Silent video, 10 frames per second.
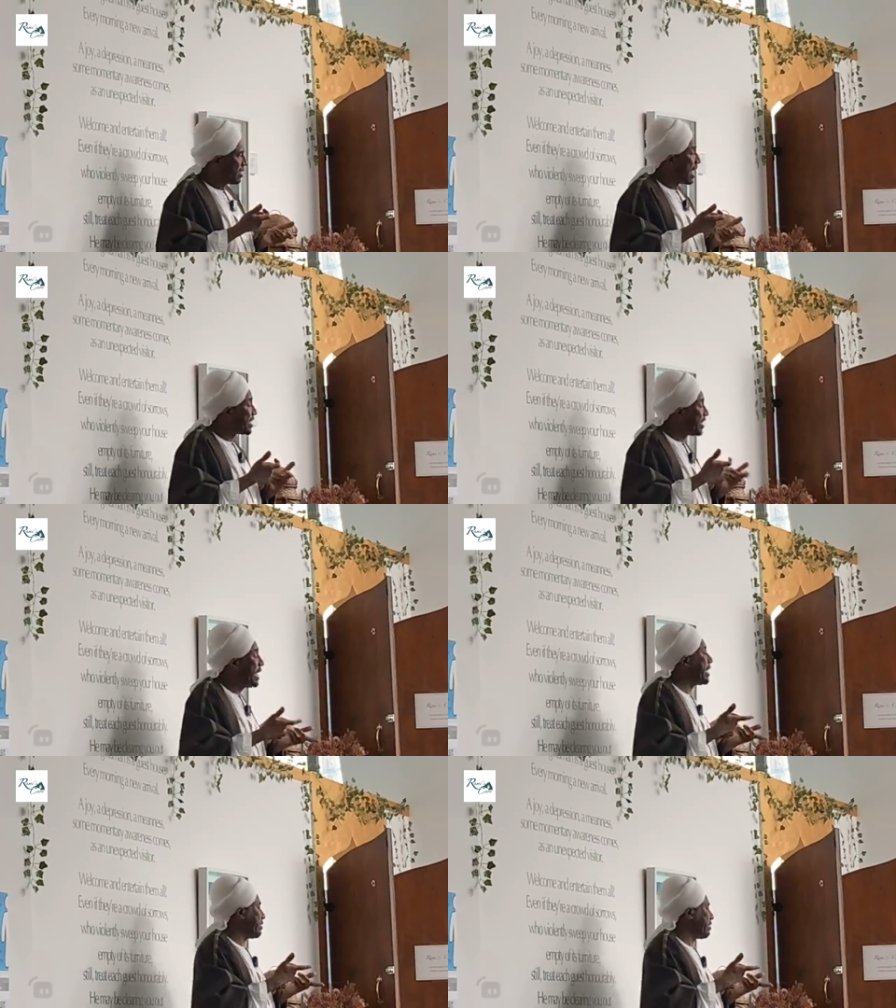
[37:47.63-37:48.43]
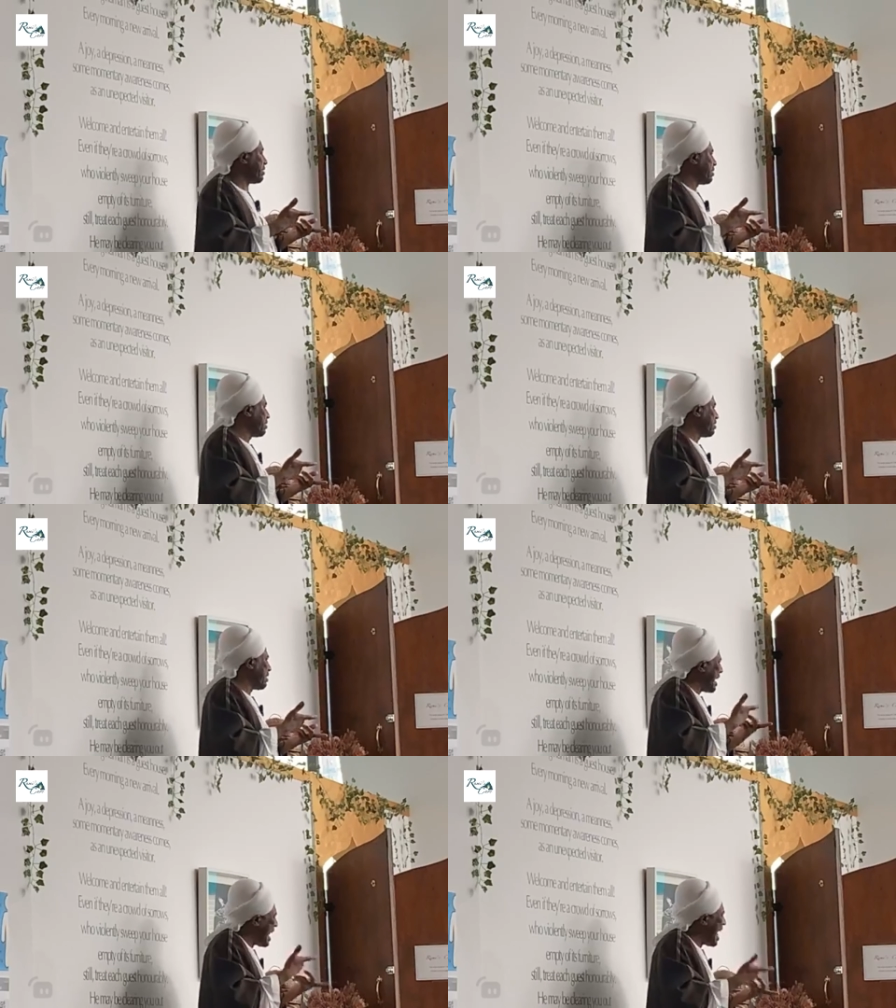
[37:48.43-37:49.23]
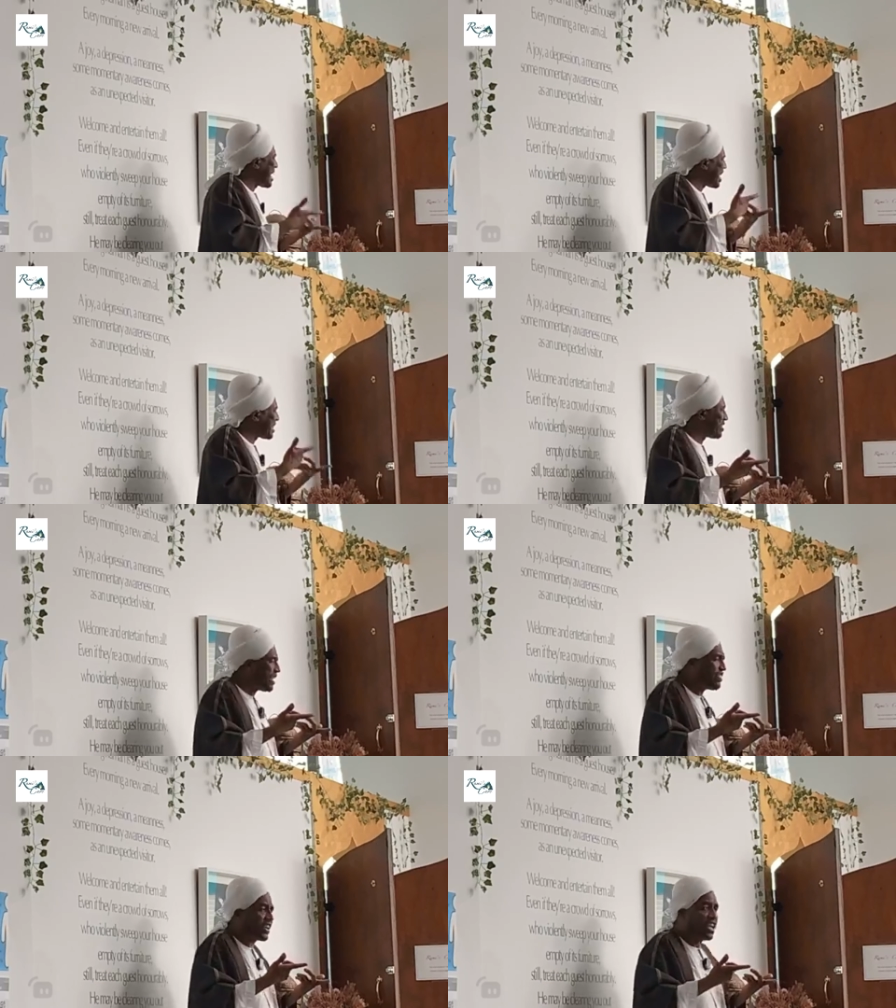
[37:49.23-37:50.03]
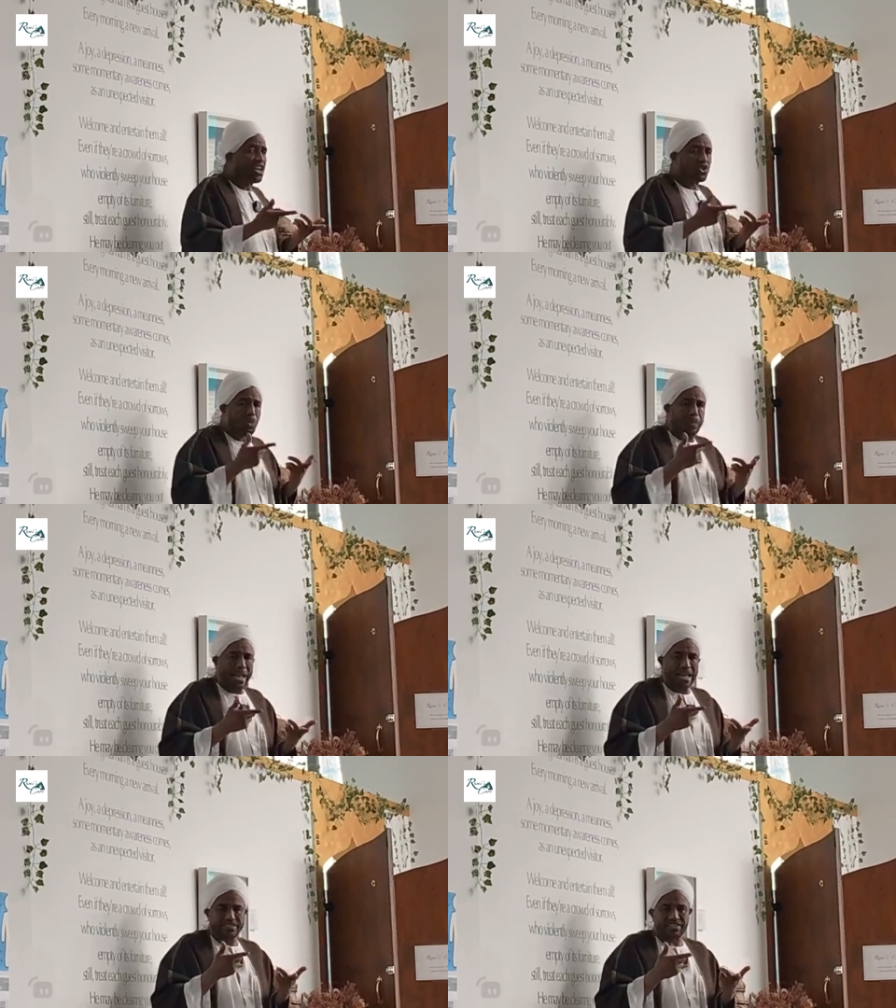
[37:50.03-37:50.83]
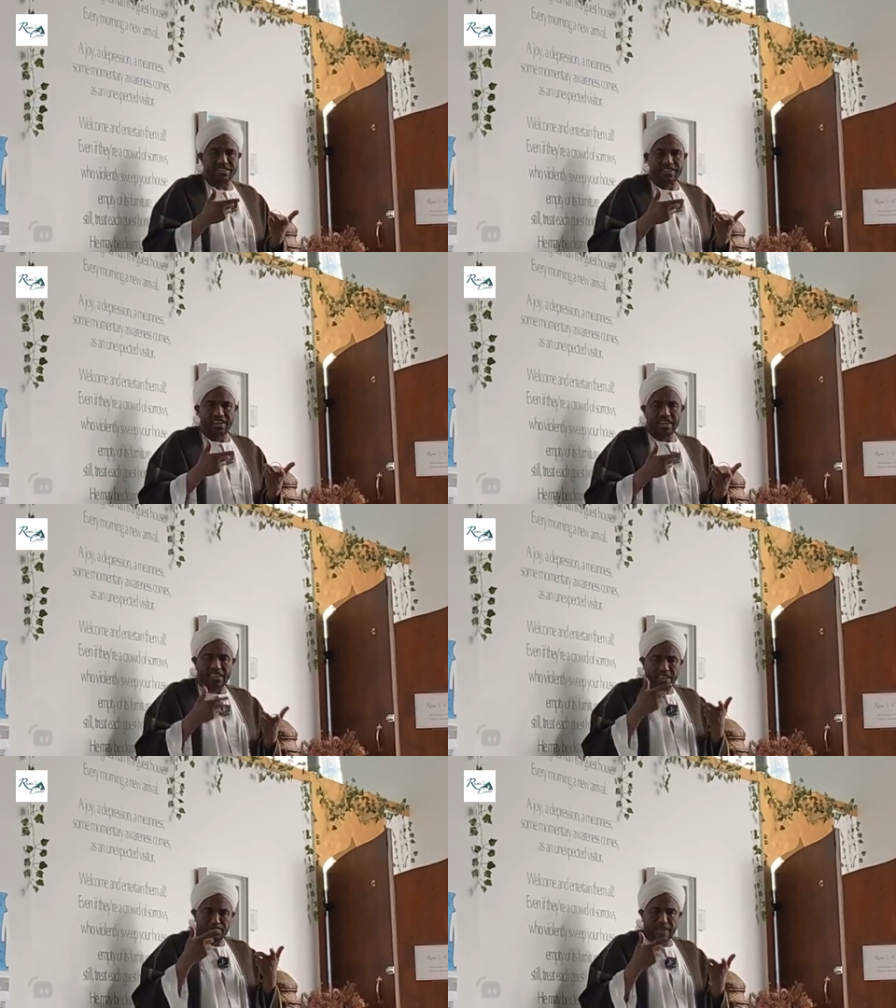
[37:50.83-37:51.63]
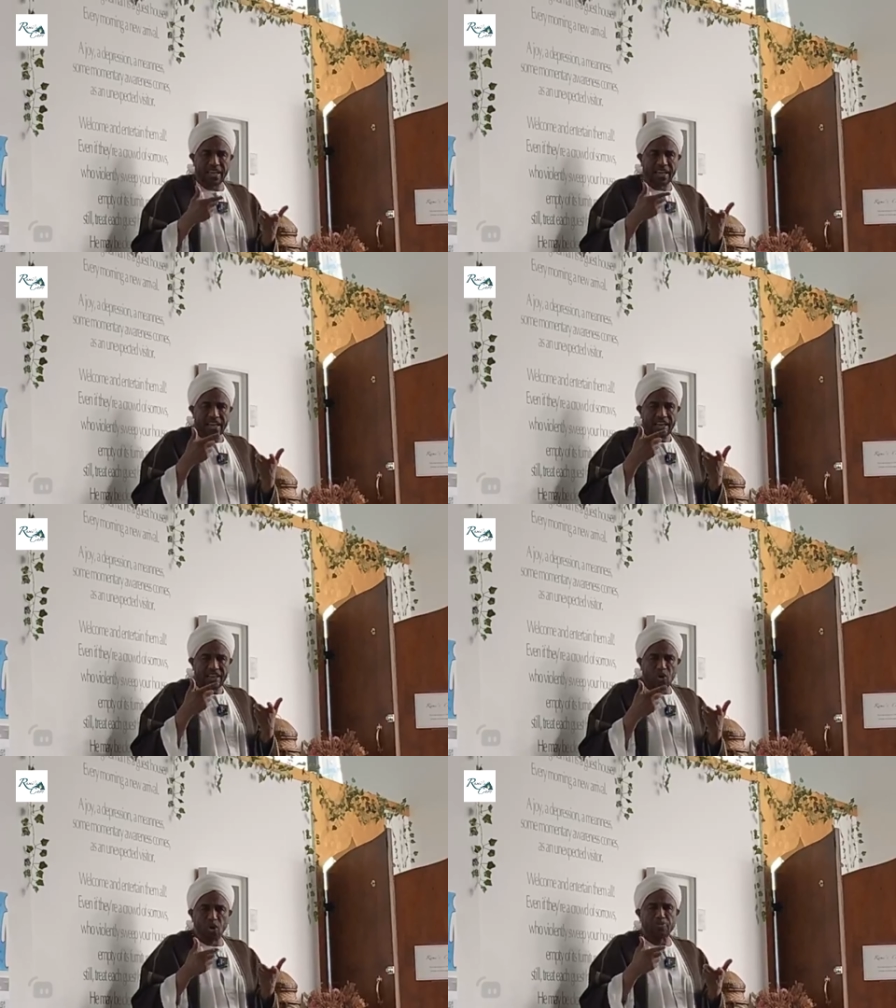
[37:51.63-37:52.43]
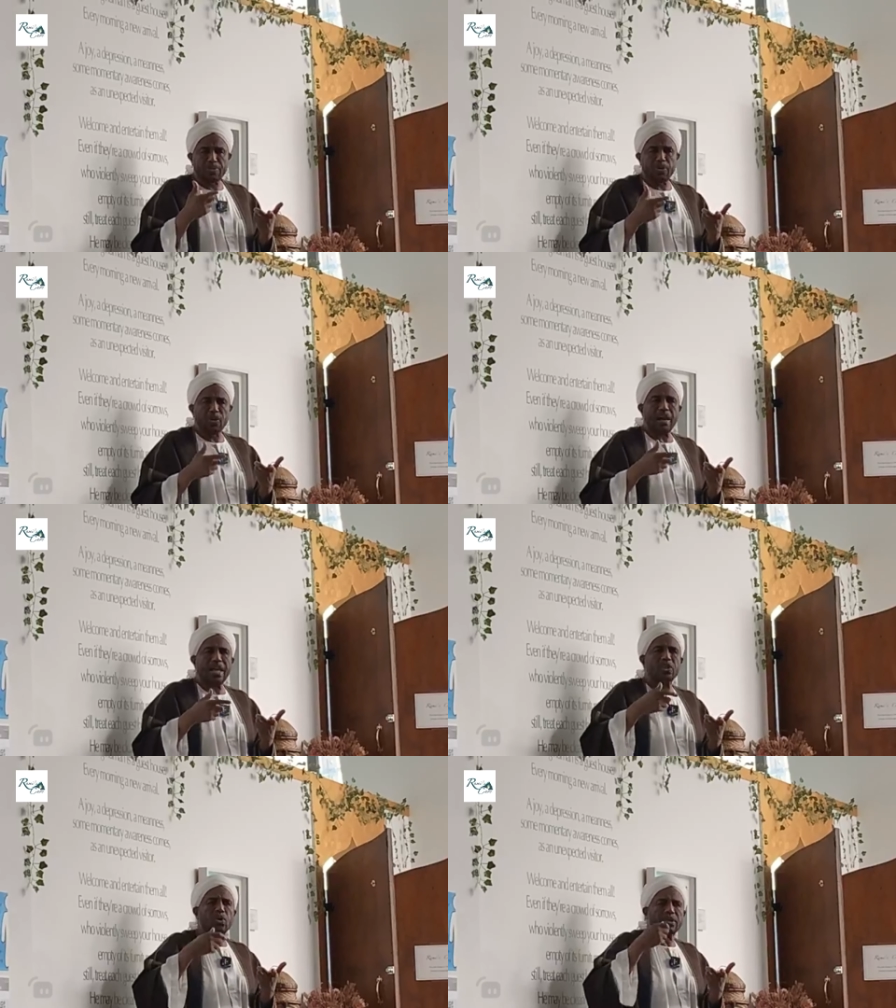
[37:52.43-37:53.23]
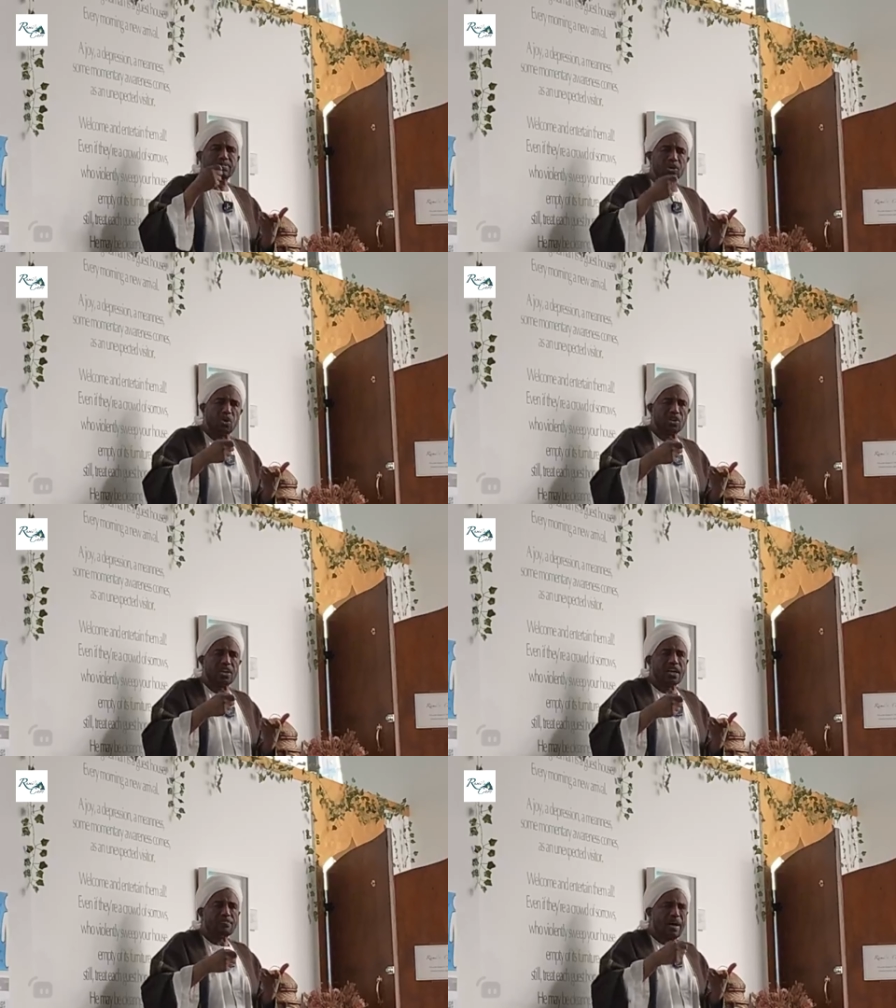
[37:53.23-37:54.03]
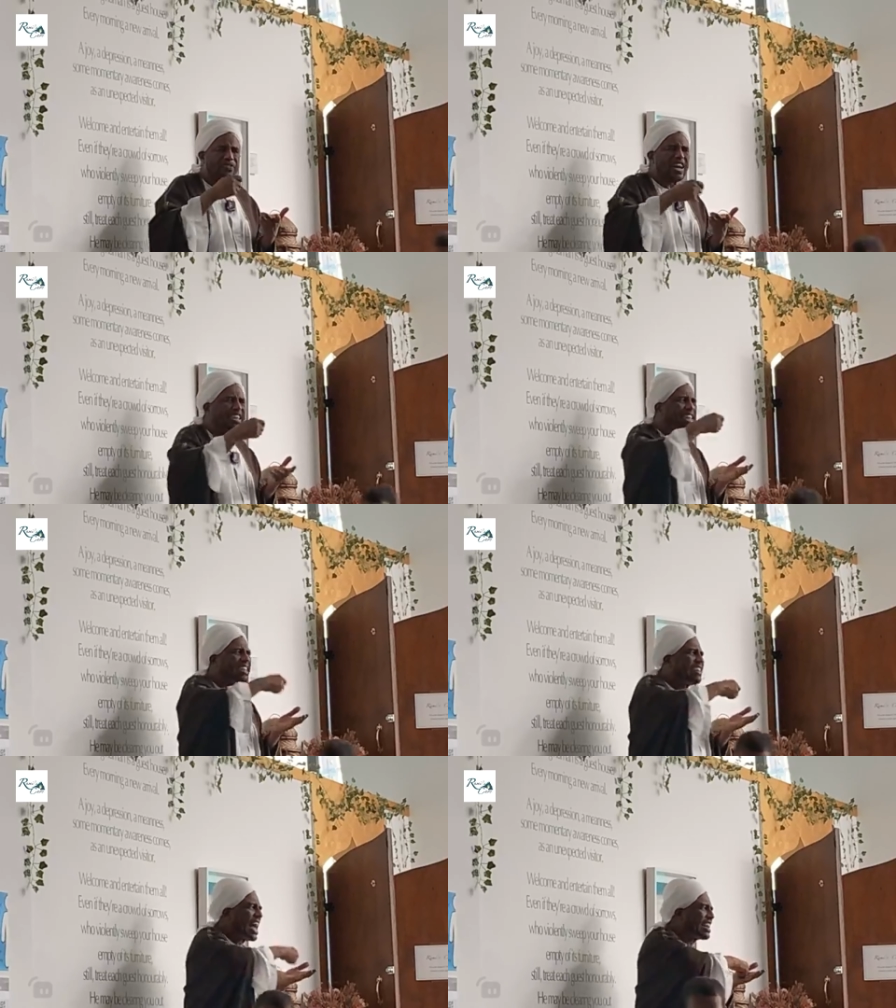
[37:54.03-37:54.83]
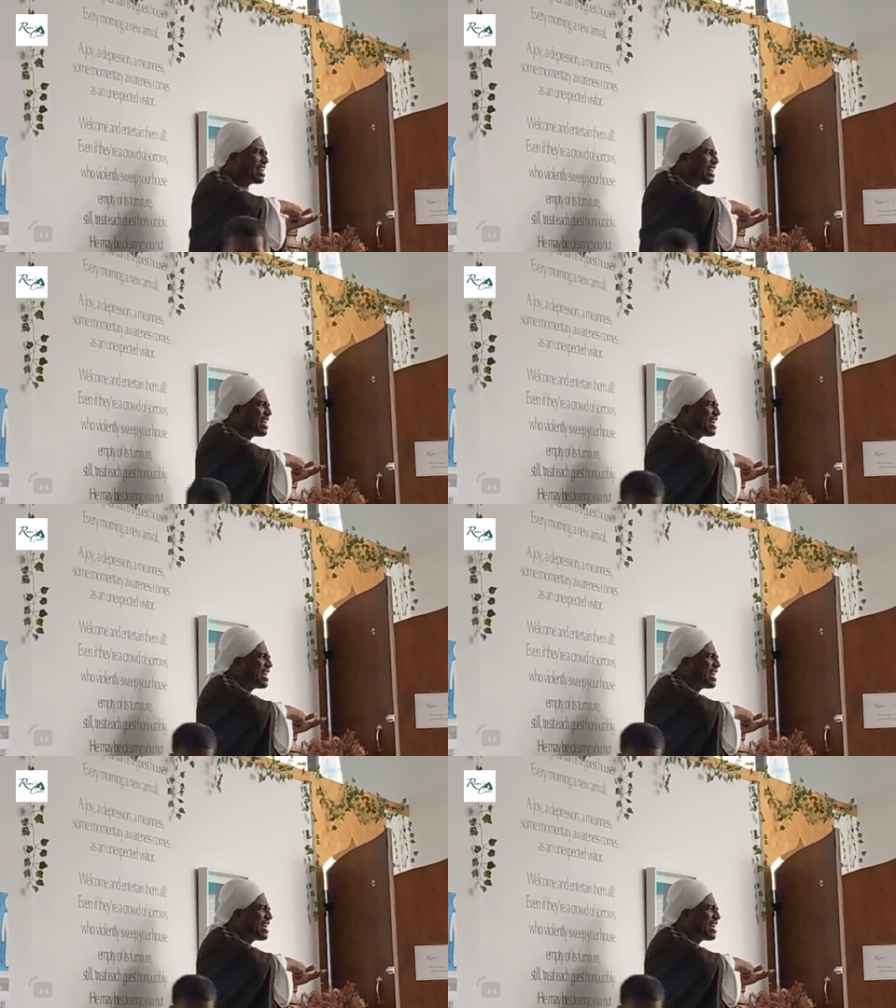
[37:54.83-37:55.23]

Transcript: They're cheating. They're lying. They're deceiving. So please, let us be the good people by doing something good. My father did that,